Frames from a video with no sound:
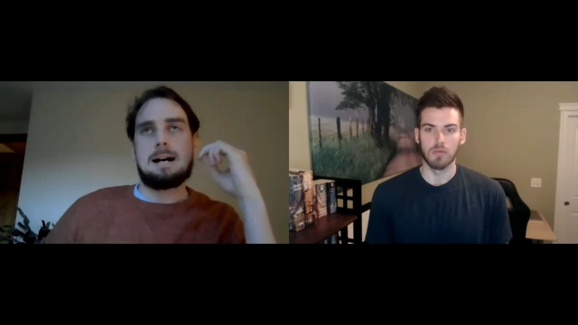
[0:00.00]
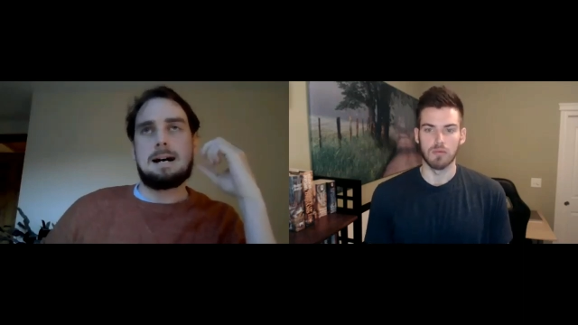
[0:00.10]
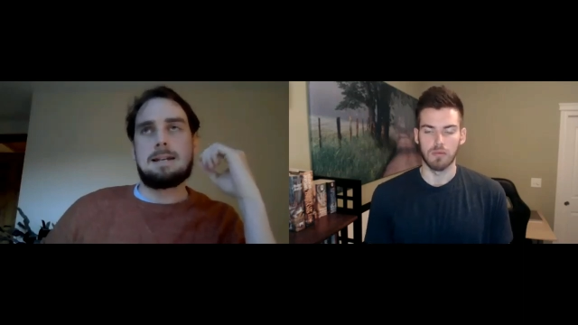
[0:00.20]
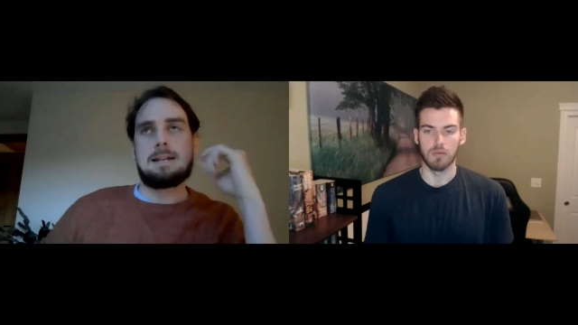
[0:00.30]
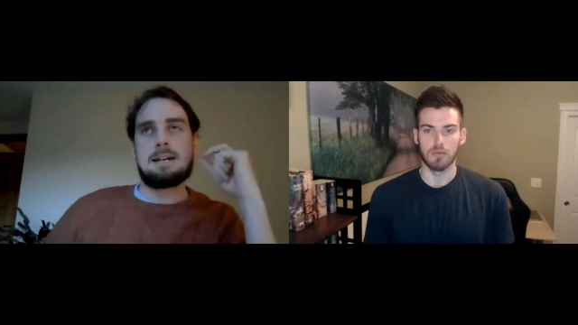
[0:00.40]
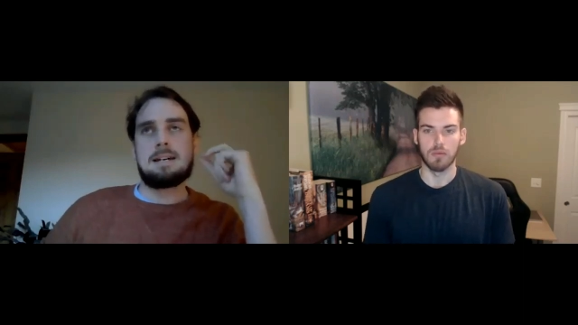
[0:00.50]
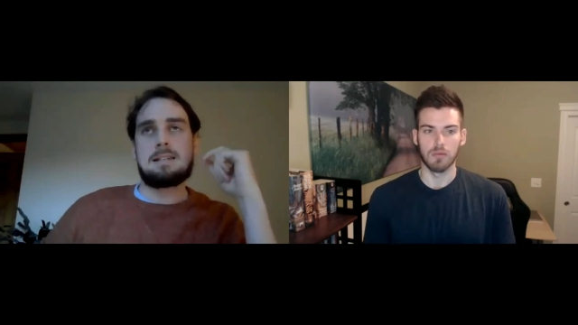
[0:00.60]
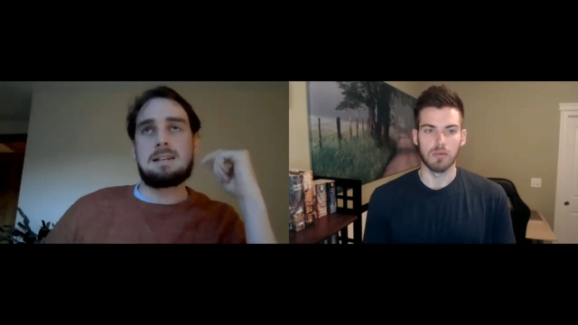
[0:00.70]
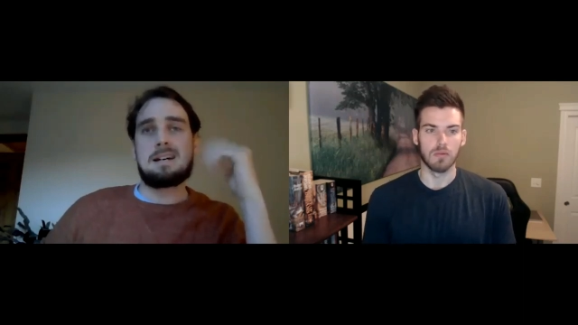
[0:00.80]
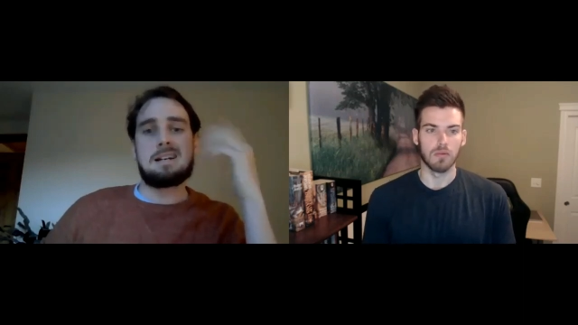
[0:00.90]
Speaker 1: And uh,
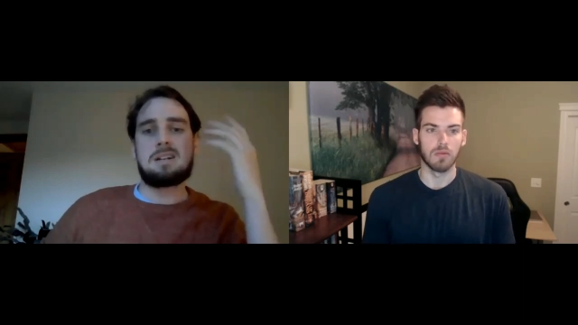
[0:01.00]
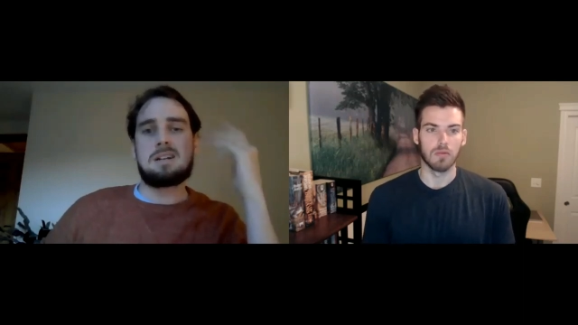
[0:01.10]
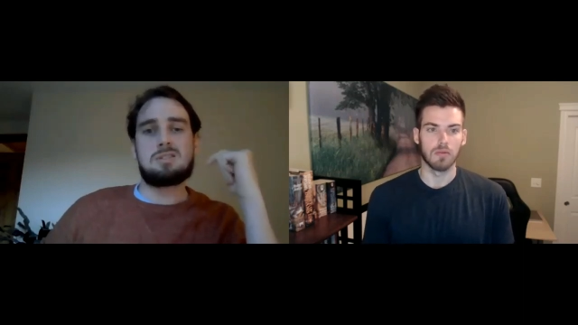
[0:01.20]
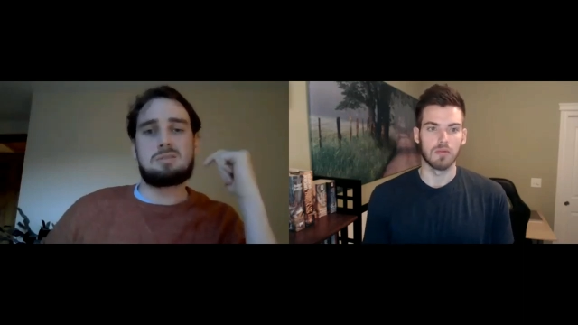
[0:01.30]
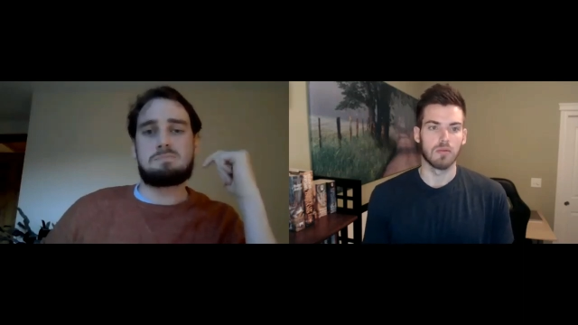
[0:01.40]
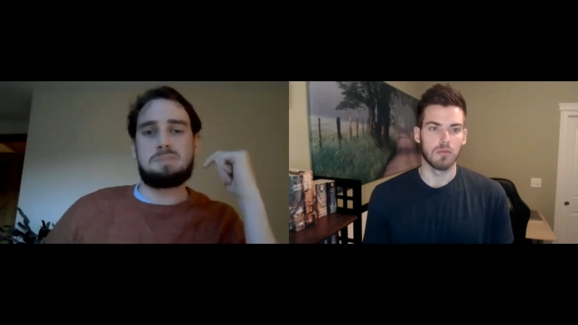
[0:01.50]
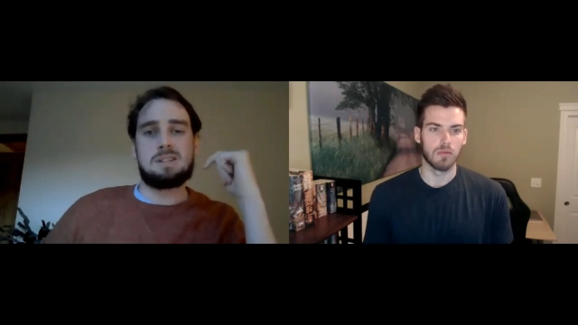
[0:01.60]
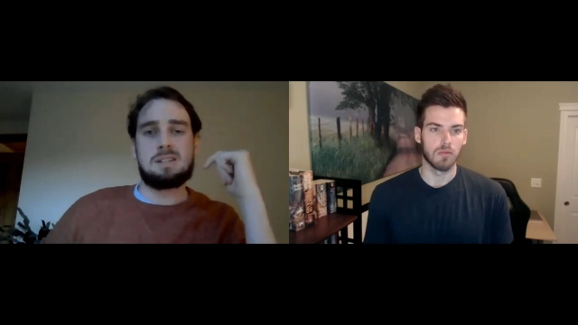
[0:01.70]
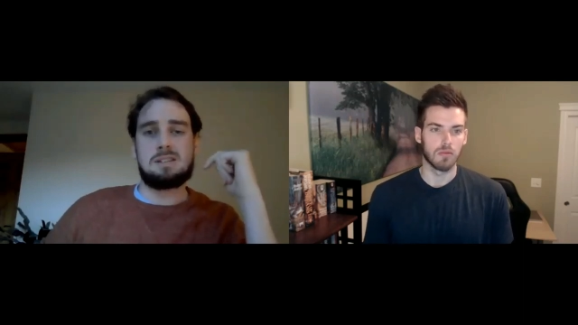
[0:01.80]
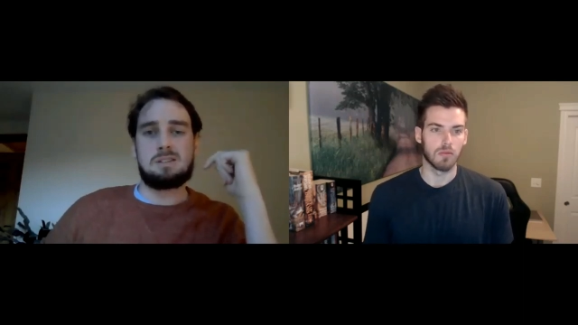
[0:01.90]
yeah, I, I, just
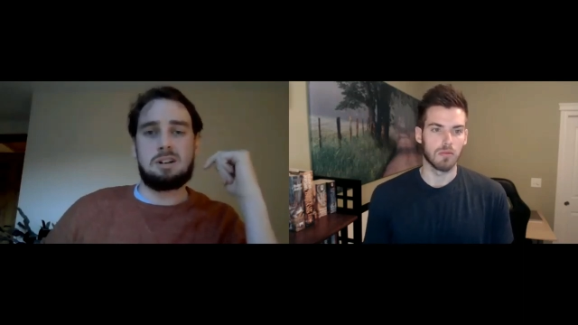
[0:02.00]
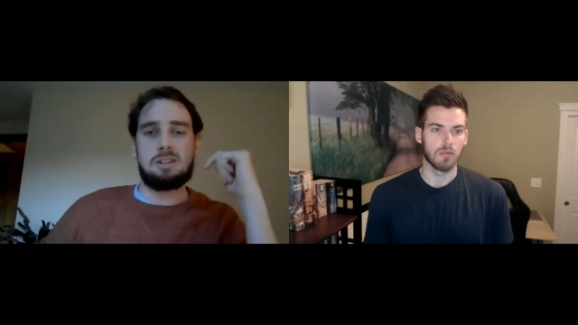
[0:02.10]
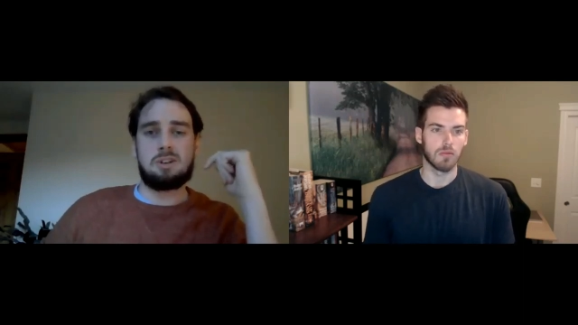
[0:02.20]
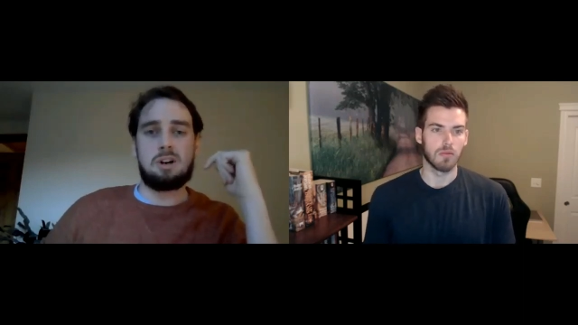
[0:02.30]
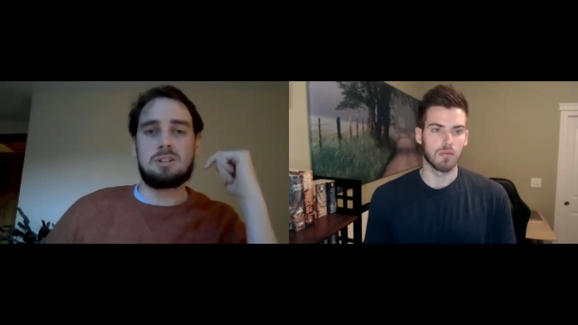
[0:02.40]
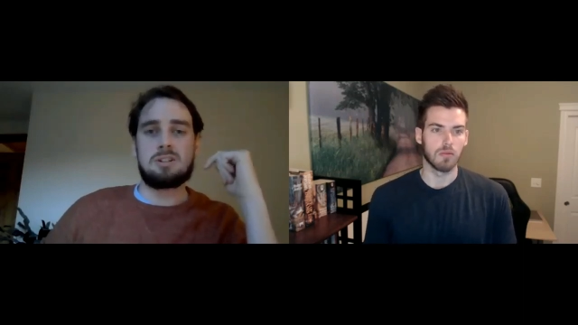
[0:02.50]
basically started talking